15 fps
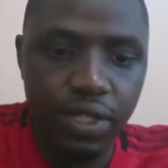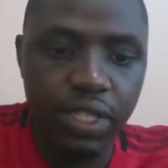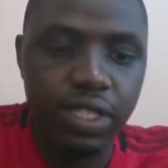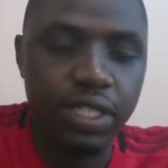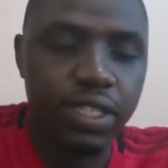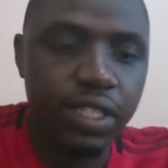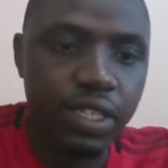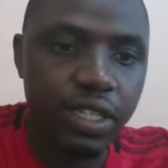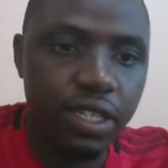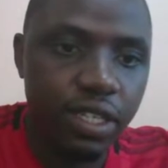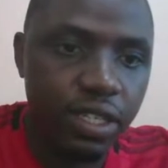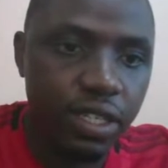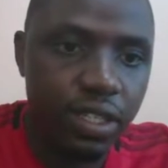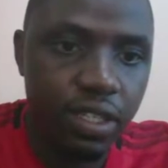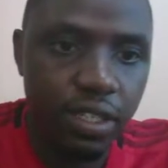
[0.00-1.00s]
This is the
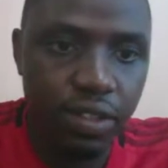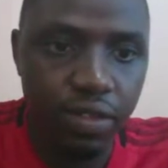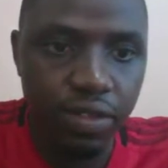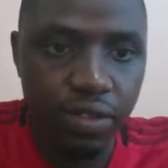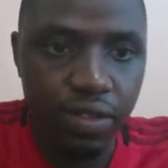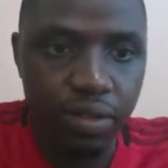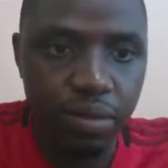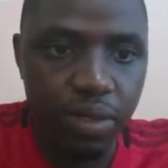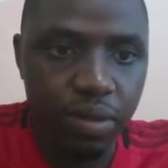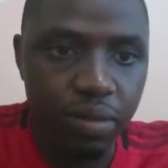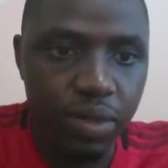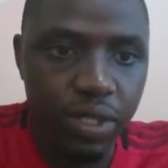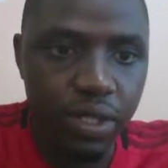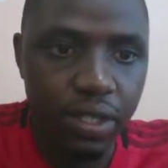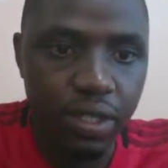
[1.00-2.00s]
grid, if you
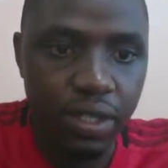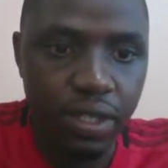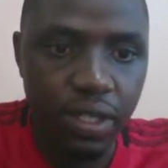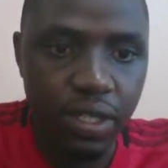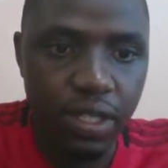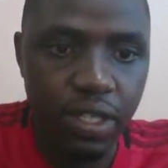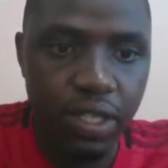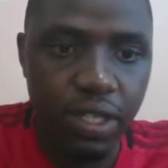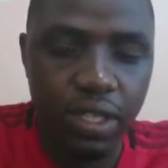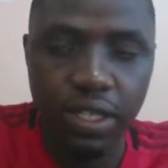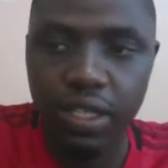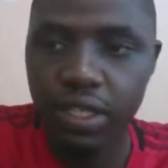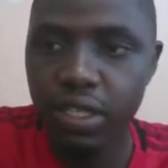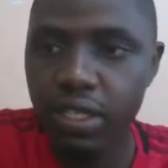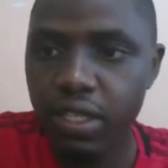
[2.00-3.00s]
remember, and
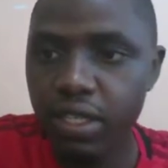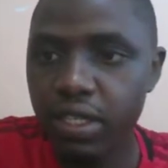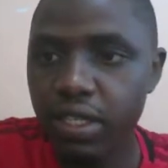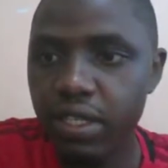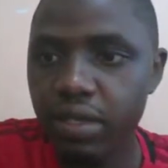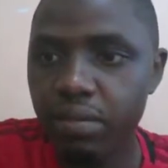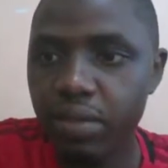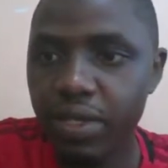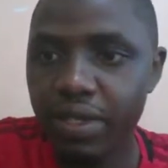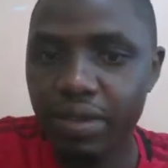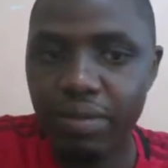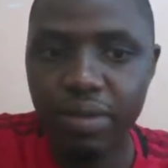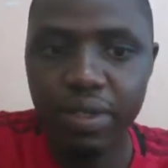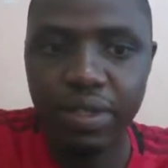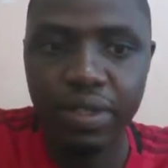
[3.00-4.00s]
then the
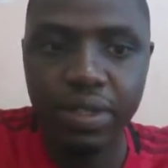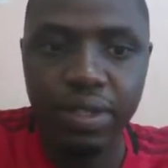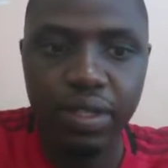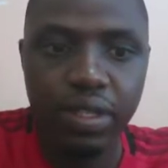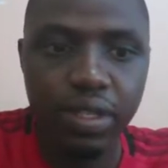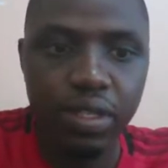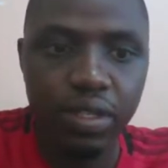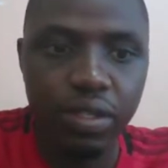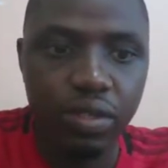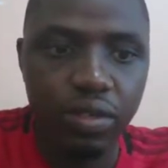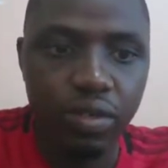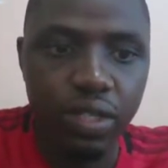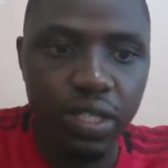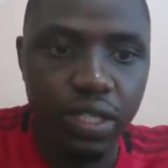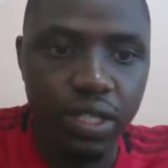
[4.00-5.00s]
department.
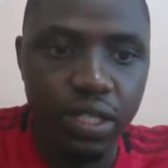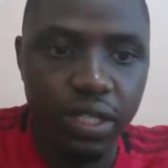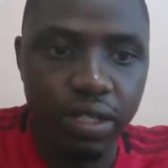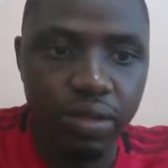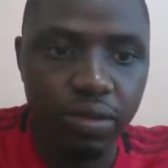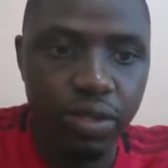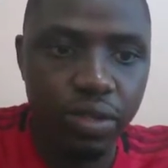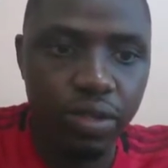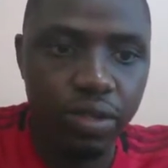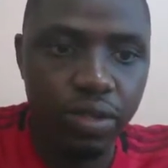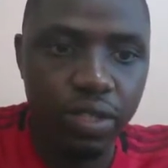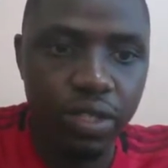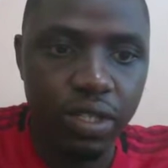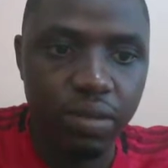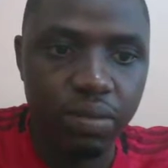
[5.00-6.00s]
So this is how we
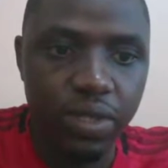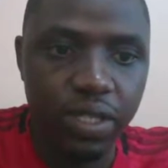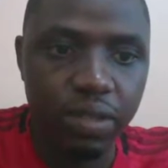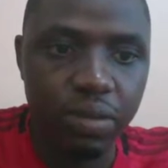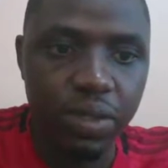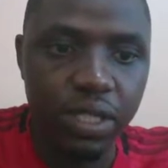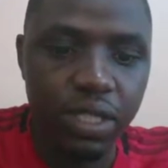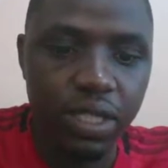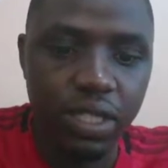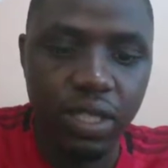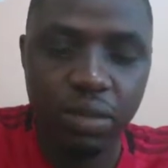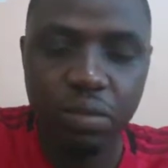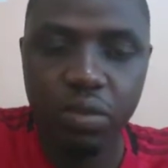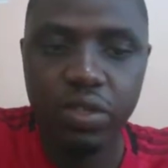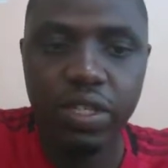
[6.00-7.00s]
call the department. The
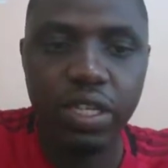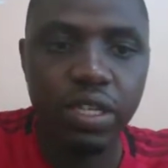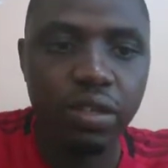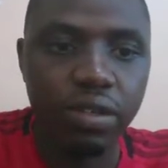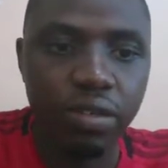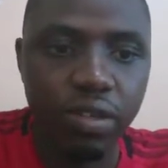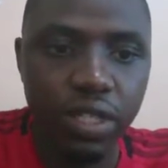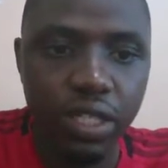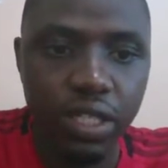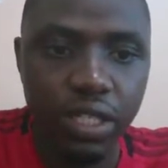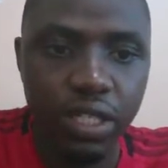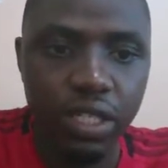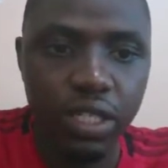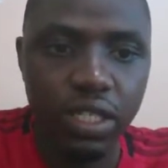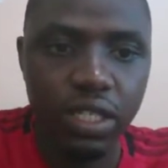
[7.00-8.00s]
tables are already
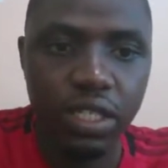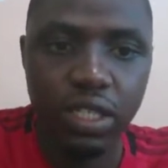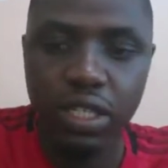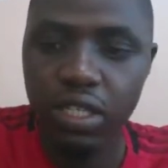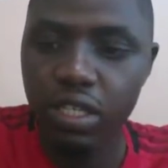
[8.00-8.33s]
linked.